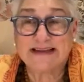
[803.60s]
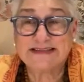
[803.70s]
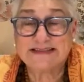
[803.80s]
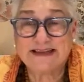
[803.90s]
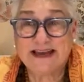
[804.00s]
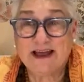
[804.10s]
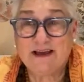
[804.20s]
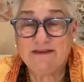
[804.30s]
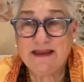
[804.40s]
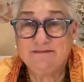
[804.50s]
C'est la
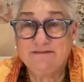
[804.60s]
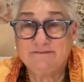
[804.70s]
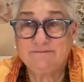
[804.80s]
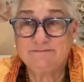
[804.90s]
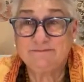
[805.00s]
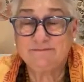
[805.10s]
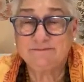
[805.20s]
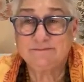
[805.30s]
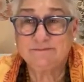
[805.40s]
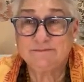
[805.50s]
vie.
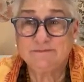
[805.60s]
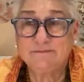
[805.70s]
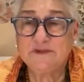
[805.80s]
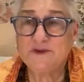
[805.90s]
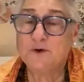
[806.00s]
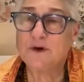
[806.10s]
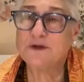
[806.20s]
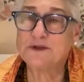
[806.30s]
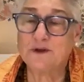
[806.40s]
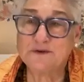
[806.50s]
The door
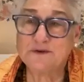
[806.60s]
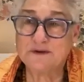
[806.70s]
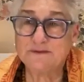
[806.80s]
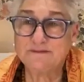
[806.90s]
is closed.